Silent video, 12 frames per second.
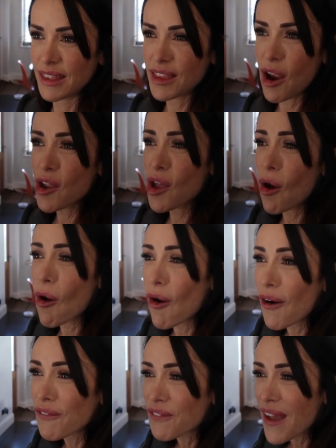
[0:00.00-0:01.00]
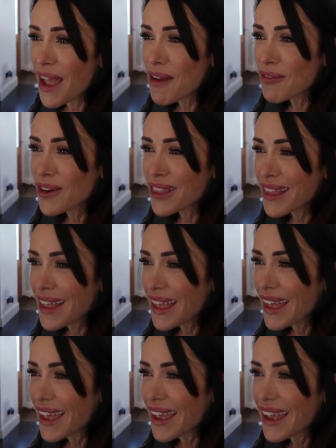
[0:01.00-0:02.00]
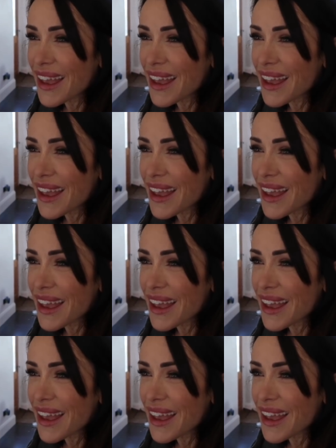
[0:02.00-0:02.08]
They're your favourite thing!